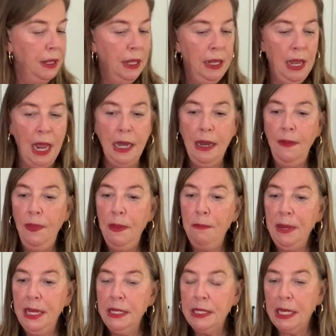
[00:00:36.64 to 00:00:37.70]
And in the
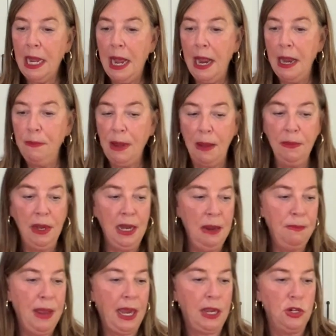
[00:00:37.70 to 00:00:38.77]
meantime, I'm gonna
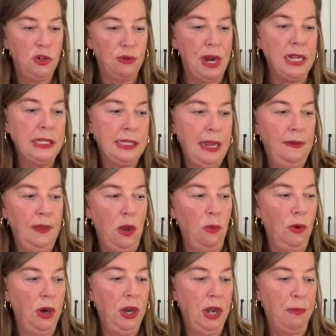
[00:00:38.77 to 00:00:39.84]
make a dressing that
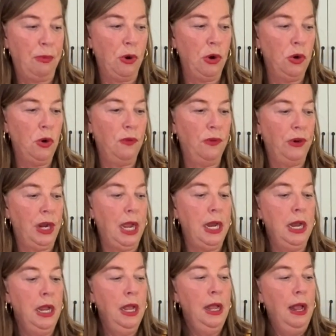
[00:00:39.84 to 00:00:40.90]
we're gonna pour over it.
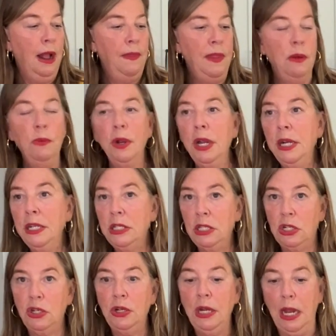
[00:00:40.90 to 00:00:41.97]
And then we're gonna
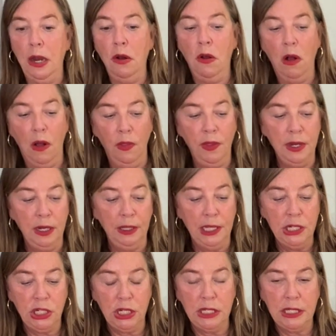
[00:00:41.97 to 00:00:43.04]
stir in all the
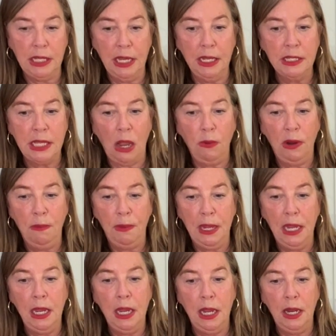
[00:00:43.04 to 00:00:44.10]
delicious things that would
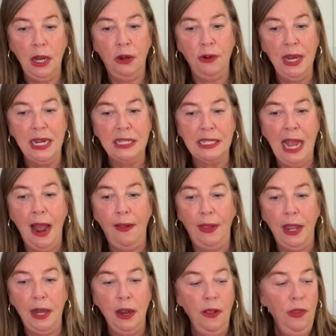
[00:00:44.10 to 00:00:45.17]
be in a Greek
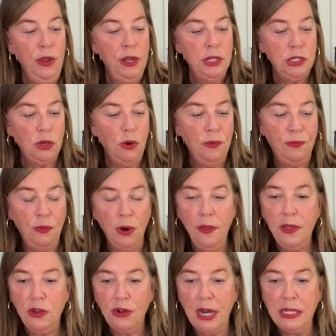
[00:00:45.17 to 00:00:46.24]
salad. So for
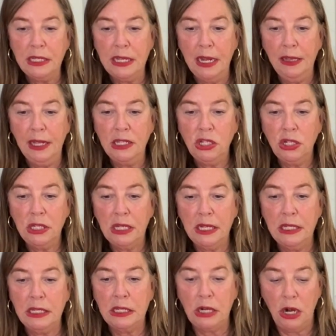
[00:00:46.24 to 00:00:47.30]
the dressing, let's just
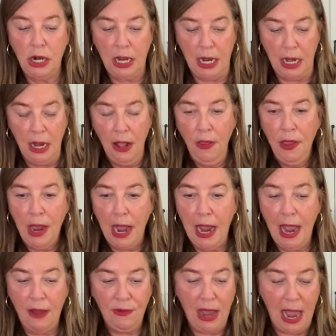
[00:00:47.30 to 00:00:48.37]
get started. I
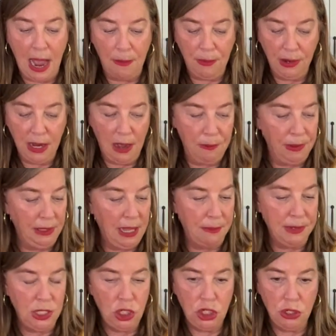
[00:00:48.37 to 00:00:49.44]
have a half a cup of
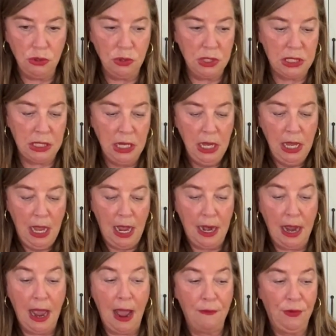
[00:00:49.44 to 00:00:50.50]
lemon juice and
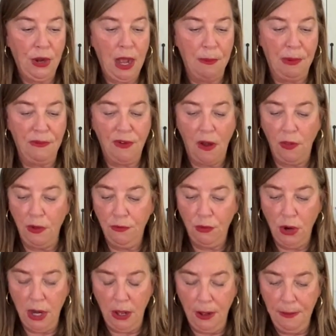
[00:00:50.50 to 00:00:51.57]
a half a cup of olive
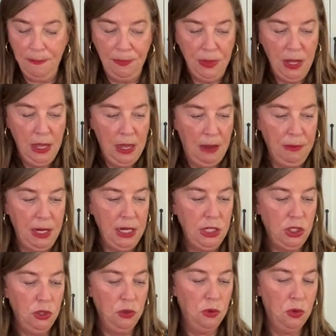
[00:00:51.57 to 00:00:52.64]
oil. I'm gonna
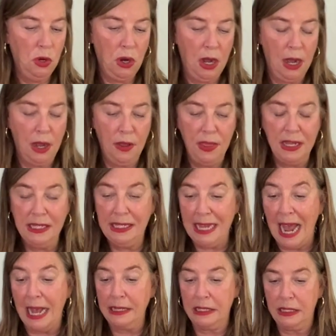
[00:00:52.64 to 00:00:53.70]
do uh, the
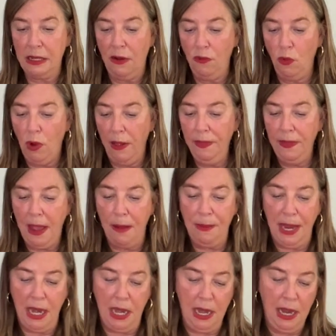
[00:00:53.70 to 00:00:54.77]
zest of one
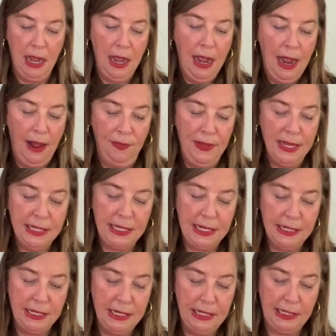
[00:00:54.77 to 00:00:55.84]
lemon. And this
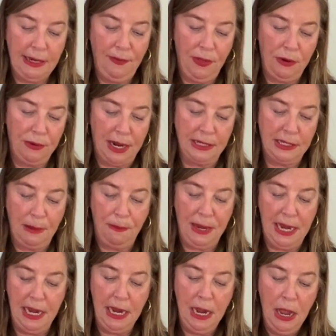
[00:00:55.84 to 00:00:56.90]
isn't in the
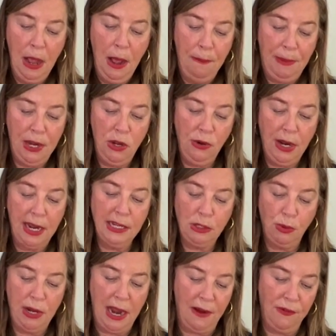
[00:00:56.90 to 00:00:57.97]
recipe, but you guys,
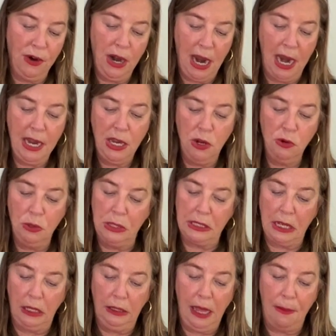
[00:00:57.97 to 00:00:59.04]
whenever I use
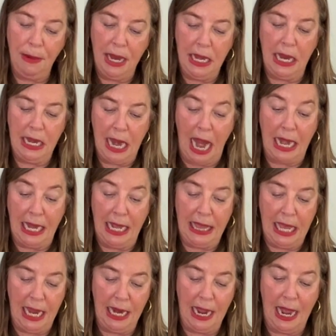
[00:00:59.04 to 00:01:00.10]
a lemon in
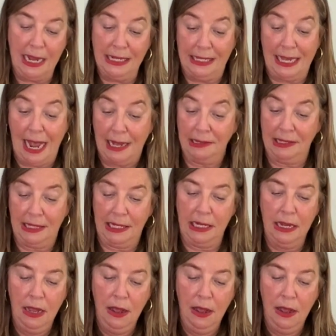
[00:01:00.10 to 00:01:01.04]
anything, I zest